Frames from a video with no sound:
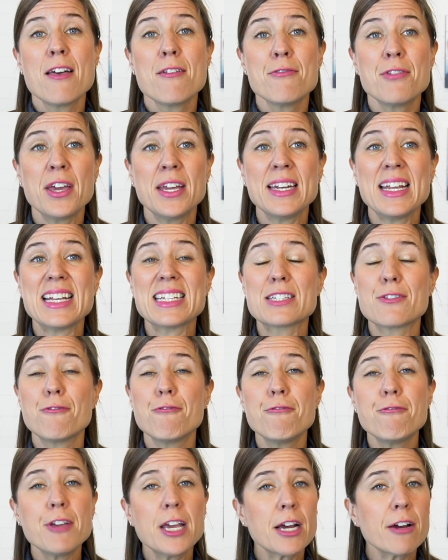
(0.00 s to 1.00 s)
then it's
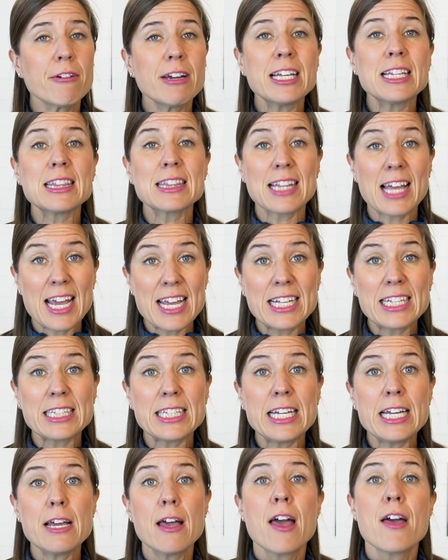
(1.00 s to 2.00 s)
very
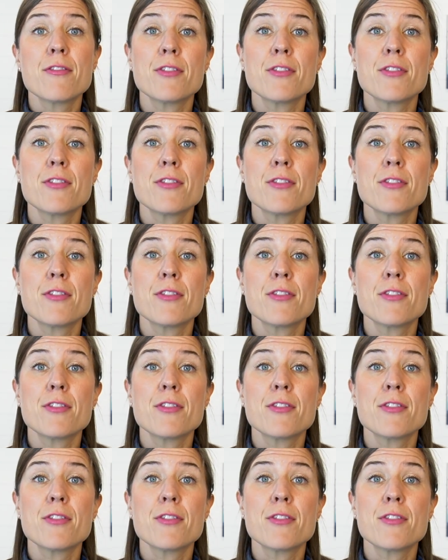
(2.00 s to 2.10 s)
likely